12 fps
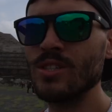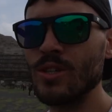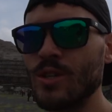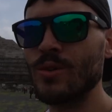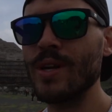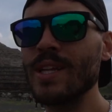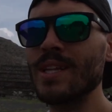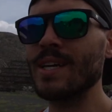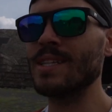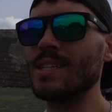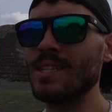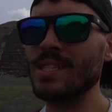to create
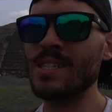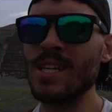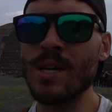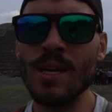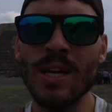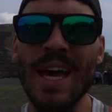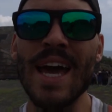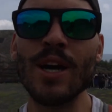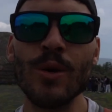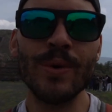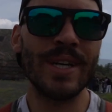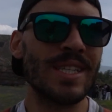like this
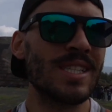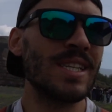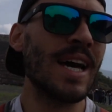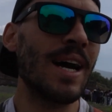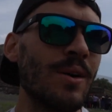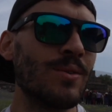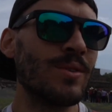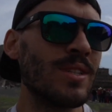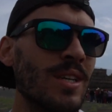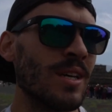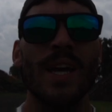echoing sound.